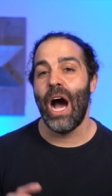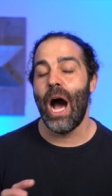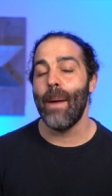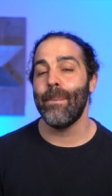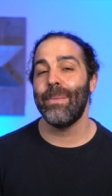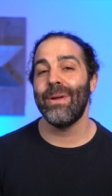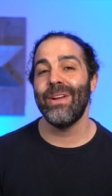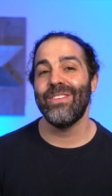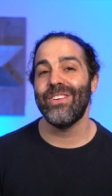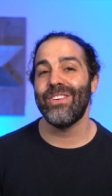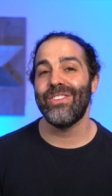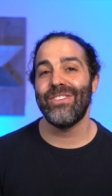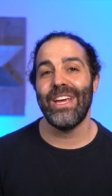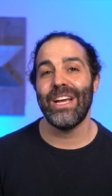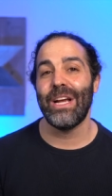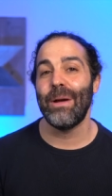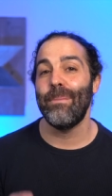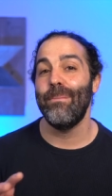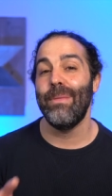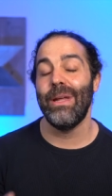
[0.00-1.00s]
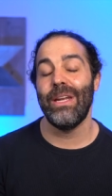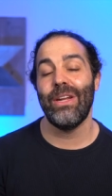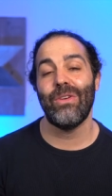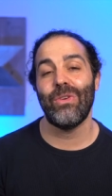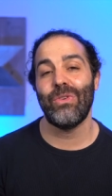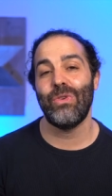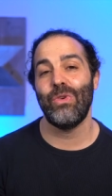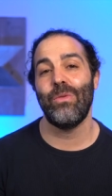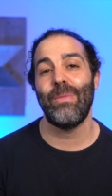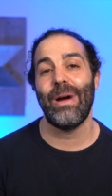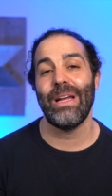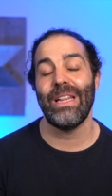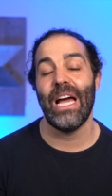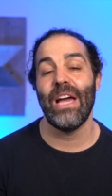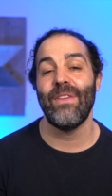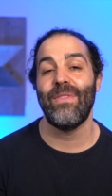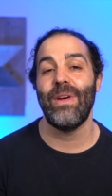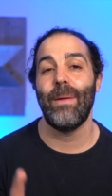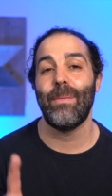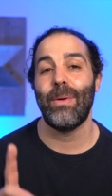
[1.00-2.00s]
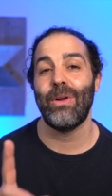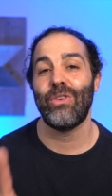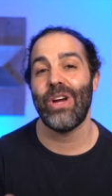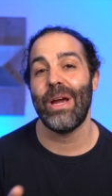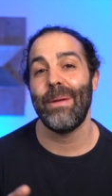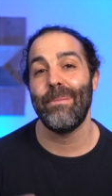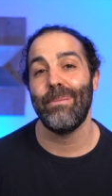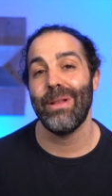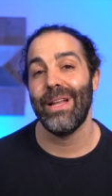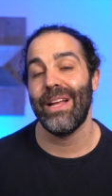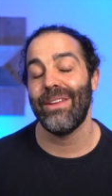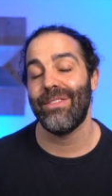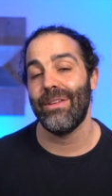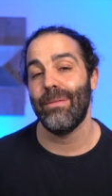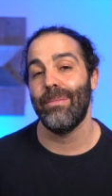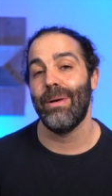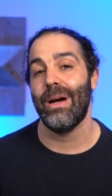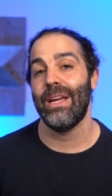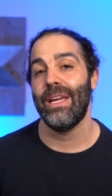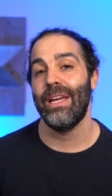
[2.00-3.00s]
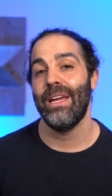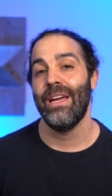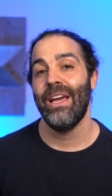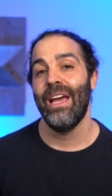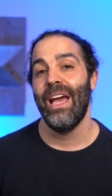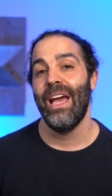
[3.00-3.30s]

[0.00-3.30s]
I'm gonna just take a minute or two of my life, I'm gonna try and bless somebody.